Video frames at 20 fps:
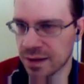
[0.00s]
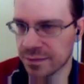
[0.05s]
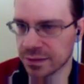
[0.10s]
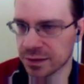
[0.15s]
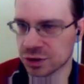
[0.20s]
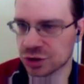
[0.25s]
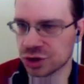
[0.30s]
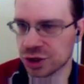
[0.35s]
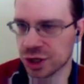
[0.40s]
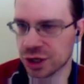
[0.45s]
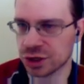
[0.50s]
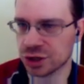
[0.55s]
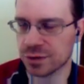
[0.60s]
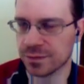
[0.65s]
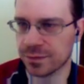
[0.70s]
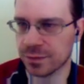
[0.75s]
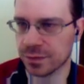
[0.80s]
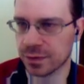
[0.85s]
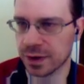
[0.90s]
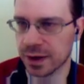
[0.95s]
I will
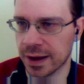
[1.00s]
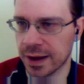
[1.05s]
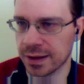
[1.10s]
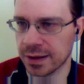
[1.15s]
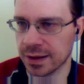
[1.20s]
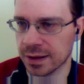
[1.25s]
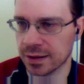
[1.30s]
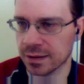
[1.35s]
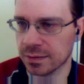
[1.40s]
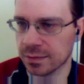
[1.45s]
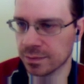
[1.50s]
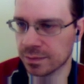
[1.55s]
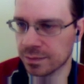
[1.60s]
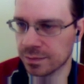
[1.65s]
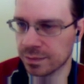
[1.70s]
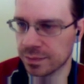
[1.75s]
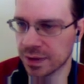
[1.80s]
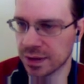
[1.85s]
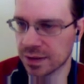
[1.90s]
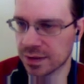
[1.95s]
exchange it for any
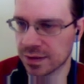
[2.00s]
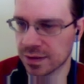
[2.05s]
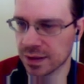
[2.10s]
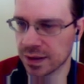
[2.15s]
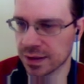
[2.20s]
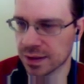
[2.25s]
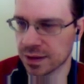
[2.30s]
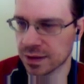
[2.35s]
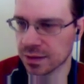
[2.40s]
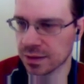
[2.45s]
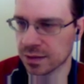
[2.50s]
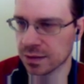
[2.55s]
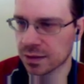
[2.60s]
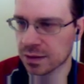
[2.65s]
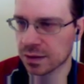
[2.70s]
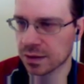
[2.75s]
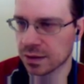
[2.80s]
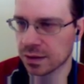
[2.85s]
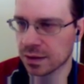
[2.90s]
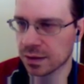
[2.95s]
piece I can
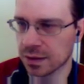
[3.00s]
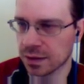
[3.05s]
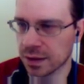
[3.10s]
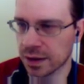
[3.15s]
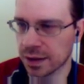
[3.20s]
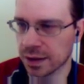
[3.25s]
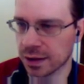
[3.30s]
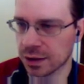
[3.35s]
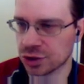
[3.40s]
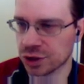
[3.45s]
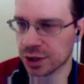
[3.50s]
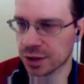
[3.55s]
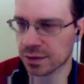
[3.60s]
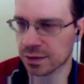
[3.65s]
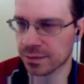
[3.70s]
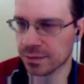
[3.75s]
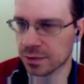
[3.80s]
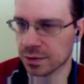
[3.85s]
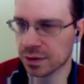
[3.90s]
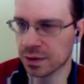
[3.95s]
get a
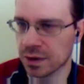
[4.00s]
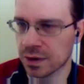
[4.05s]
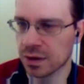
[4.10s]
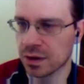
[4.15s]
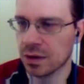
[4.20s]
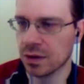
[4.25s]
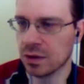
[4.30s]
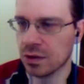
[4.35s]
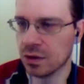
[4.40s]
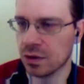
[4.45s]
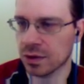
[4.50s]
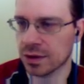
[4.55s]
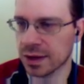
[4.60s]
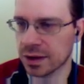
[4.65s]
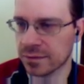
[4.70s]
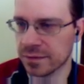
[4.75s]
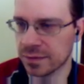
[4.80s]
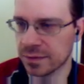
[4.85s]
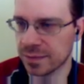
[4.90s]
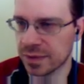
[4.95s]
chance for.
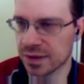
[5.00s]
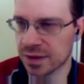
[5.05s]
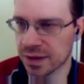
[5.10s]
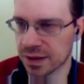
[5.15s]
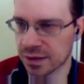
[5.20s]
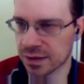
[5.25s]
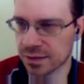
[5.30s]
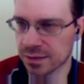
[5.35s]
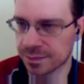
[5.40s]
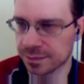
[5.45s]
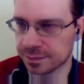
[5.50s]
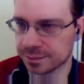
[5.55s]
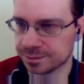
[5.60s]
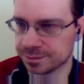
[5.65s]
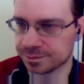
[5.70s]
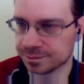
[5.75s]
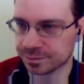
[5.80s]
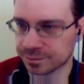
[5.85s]
Okay, queen b6.